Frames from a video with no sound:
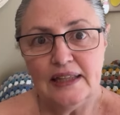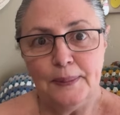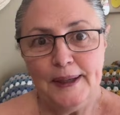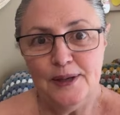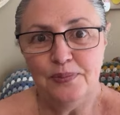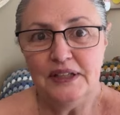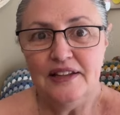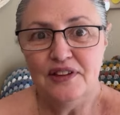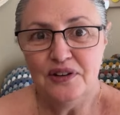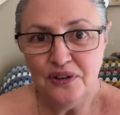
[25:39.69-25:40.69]
the people
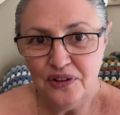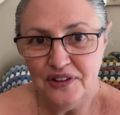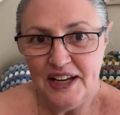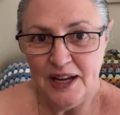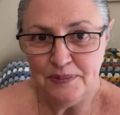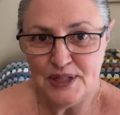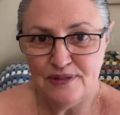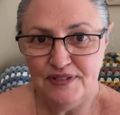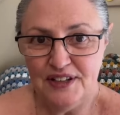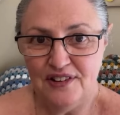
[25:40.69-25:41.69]
in the Northern
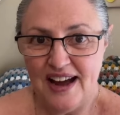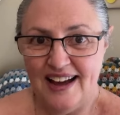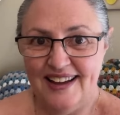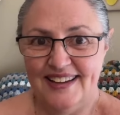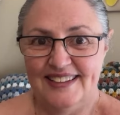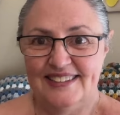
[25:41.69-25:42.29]
Hemisphere are.